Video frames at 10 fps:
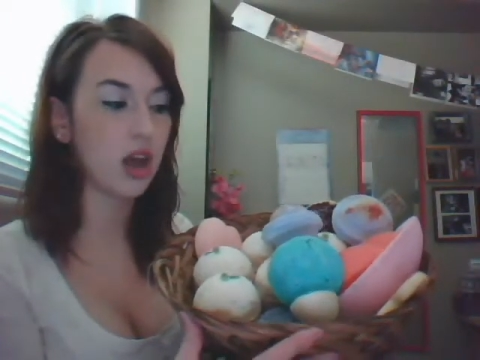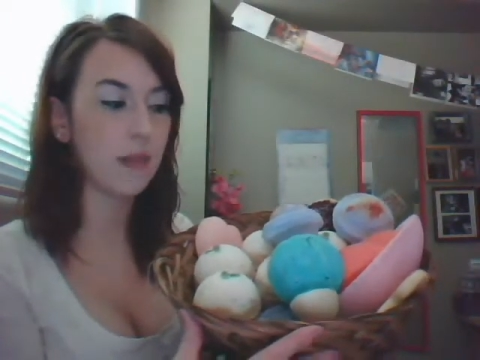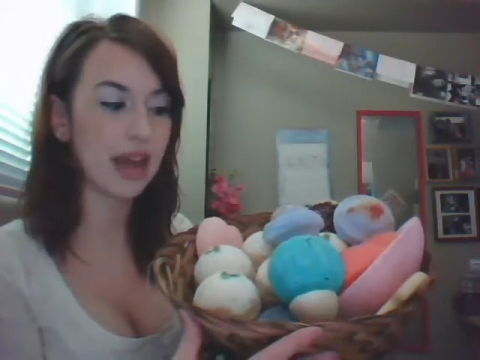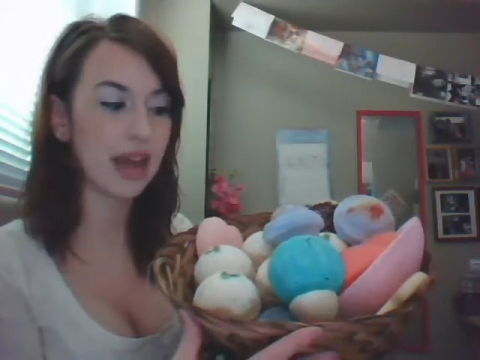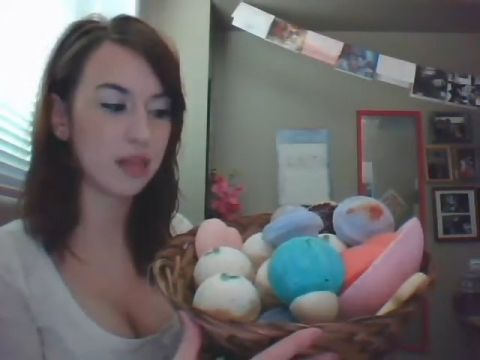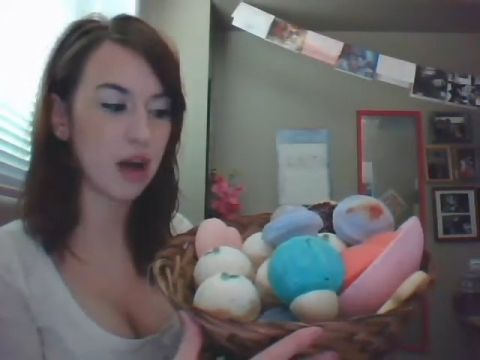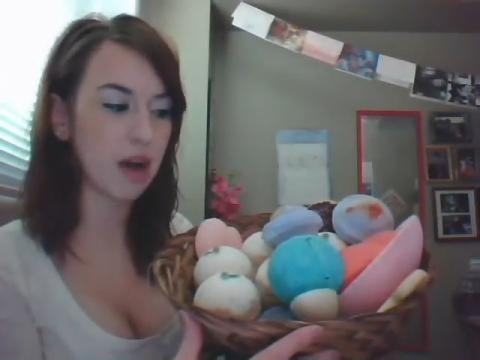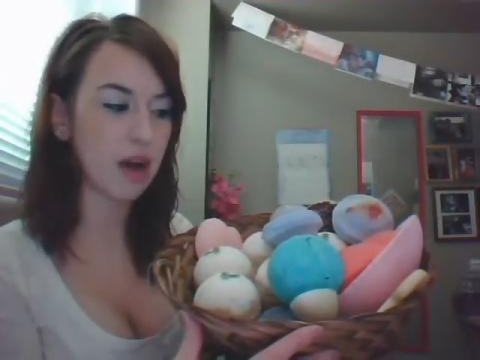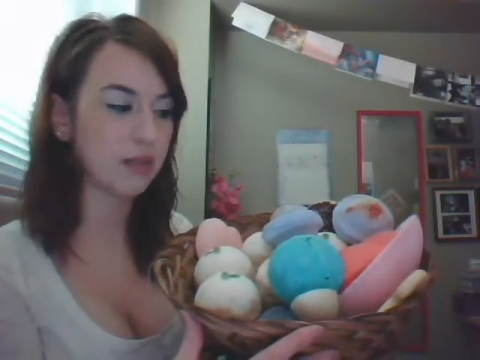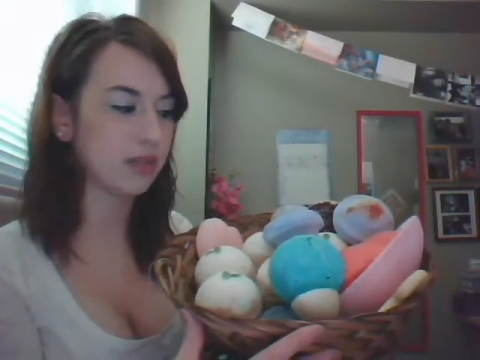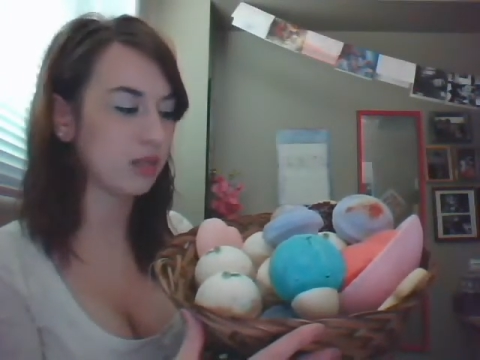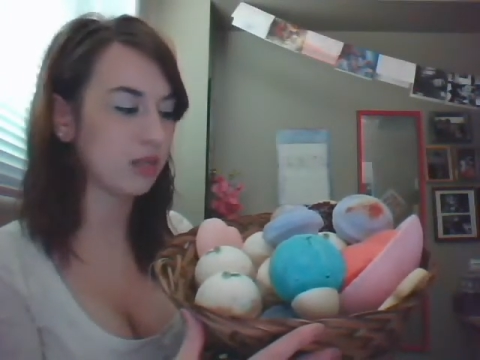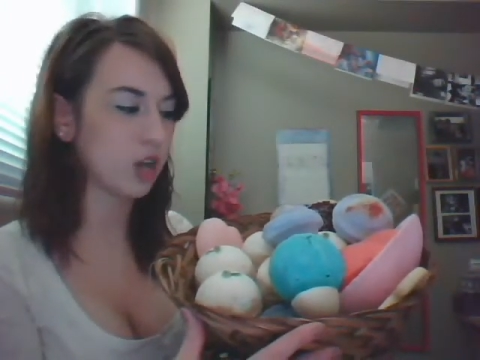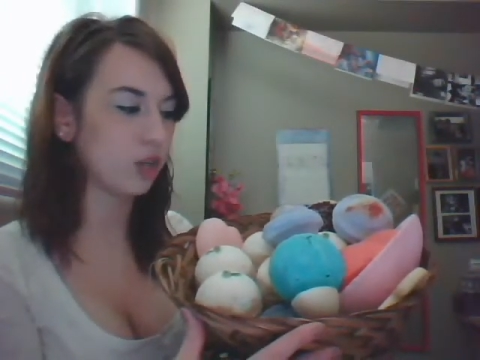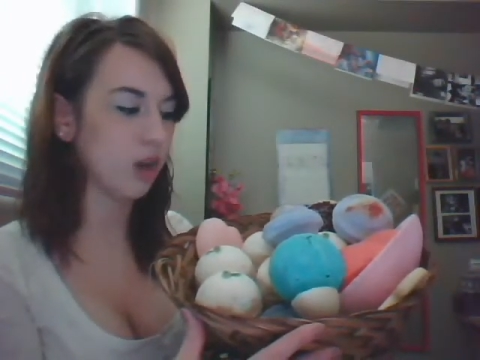bath bombs,
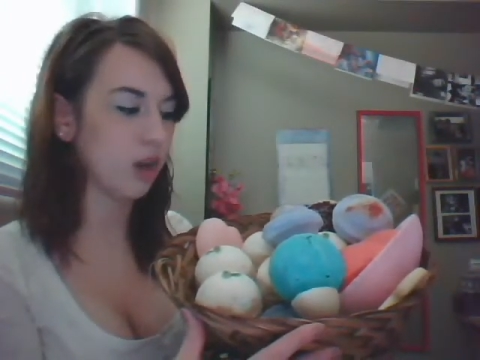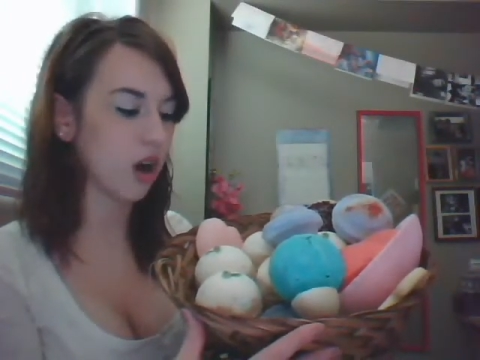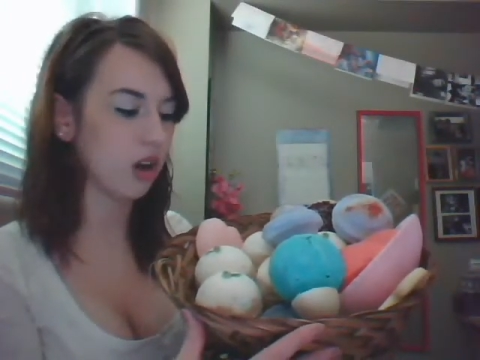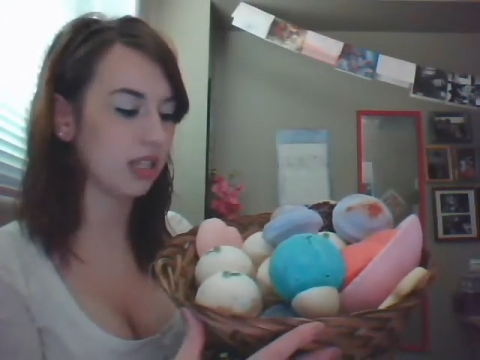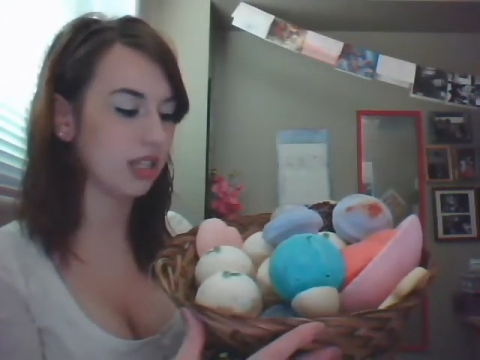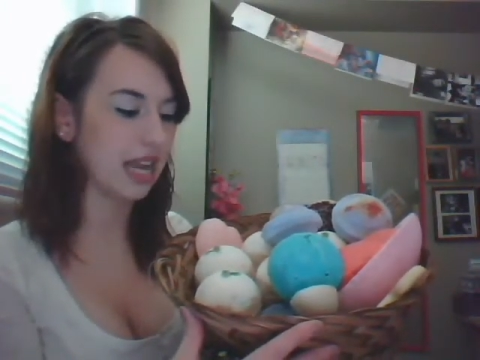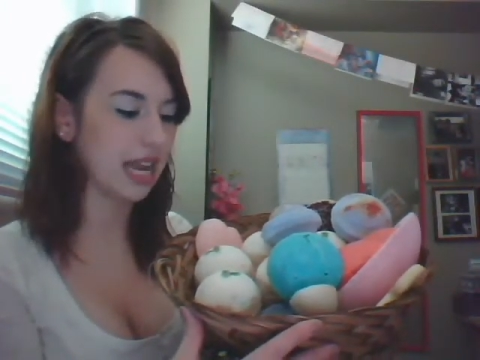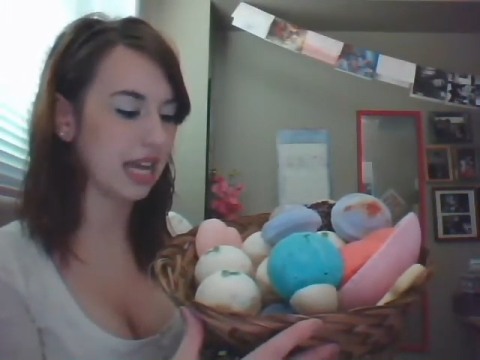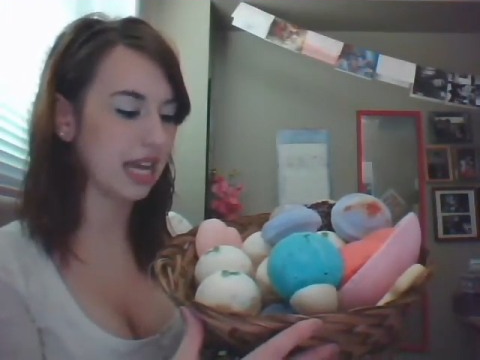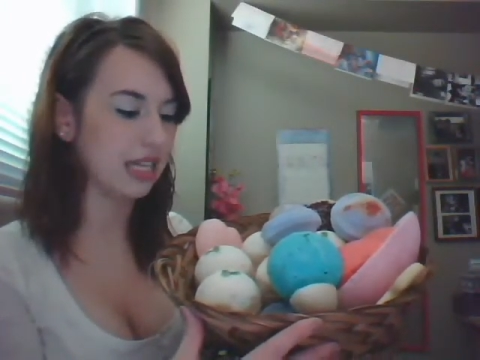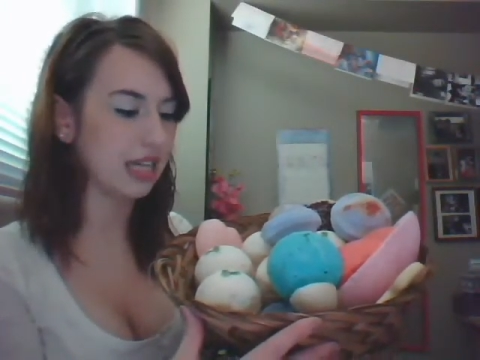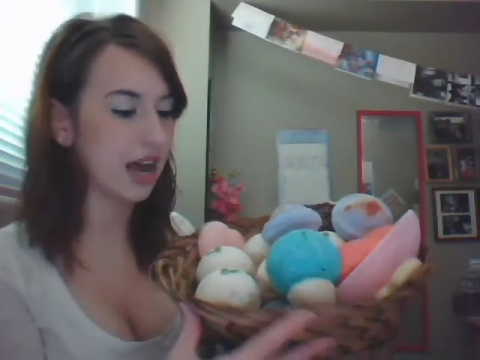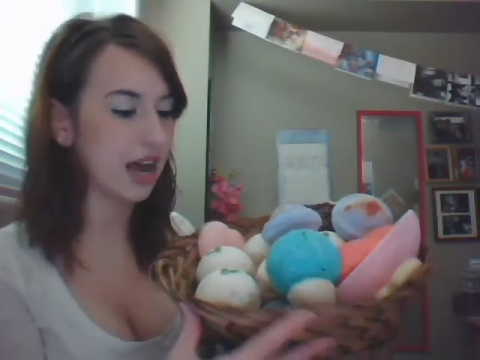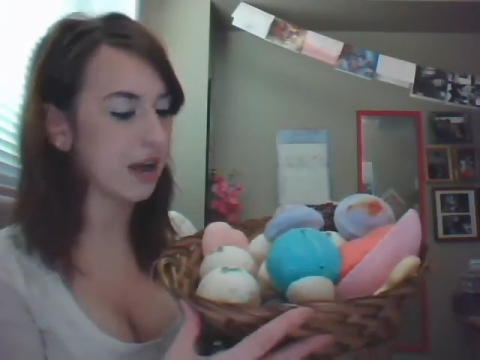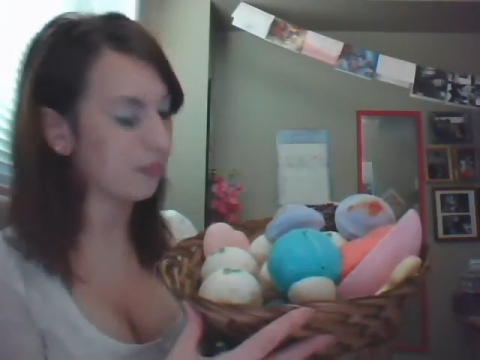massage bars, and
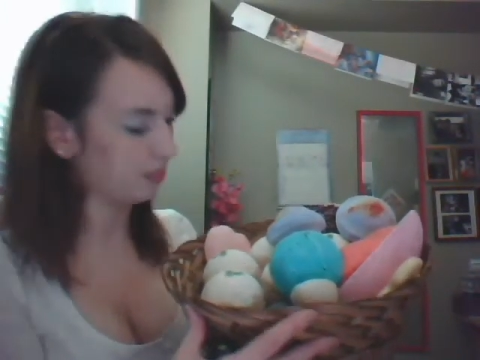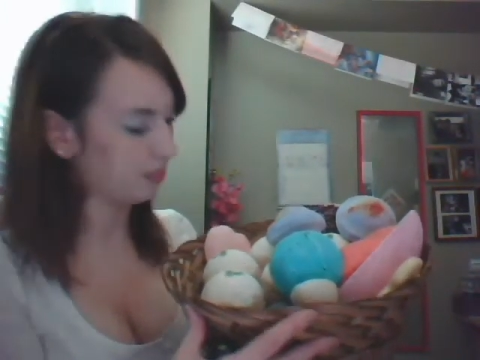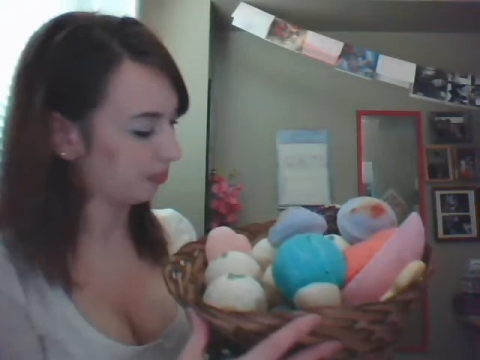um,